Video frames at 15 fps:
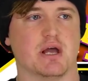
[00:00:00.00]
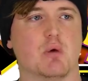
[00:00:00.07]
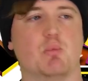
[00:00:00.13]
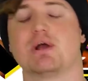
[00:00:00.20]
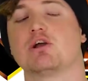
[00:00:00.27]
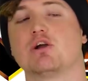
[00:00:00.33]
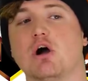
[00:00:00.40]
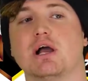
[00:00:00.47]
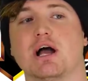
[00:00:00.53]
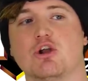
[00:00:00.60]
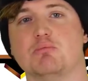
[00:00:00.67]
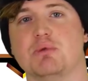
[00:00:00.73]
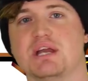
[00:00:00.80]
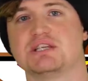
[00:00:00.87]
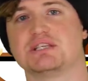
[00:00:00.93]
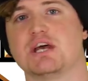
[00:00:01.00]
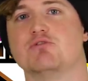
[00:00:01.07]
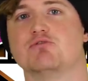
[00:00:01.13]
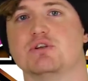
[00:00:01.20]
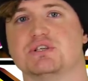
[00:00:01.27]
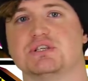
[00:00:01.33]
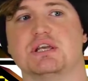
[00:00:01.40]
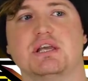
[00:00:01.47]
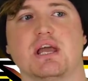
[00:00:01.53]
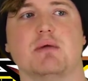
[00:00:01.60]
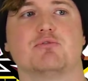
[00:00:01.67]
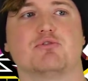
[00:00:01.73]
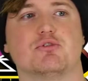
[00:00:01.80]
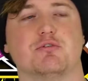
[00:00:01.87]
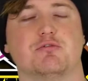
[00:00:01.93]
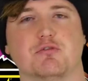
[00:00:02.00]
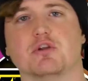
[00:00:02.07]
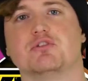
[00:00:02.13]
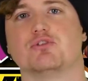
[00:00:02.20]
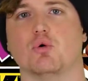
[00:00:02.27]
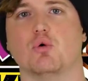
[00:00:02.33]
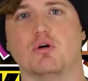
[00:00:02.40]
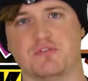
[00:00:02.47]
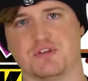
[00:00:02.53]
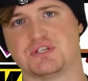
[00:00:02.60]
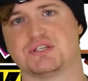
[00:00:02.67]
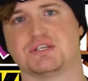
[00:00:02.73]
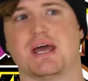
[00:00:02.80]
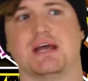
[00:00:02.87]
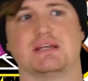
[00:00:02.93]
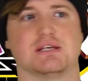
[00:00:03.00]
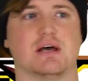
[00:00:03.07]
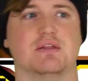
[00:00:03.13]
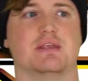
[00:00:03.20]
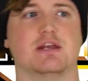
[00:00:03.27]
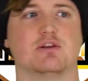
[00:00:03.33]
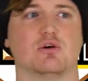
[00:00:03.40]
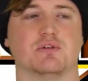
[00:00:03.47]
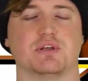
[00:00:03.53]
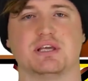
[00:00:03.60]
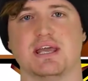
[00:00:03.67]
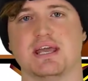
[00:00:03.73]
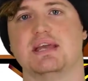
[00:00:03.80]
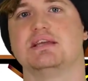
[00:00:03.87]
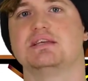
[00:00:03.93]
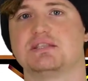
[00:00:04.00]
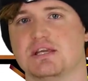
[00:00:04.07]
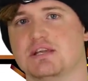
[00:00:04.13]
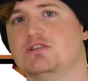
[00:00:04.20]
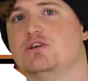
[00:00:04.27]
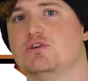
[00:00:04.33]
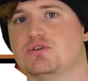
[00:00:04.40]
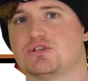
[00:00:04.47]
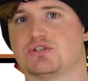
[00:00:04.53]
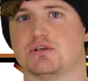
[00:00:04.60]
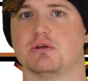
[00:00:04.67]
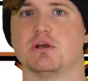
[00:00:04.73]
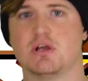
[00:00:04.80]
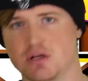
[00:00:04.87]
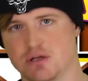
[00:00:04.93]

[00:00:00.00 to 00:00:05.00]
When Gargano made his entrance, he came through the front door of the set and then got the keys that he'd used to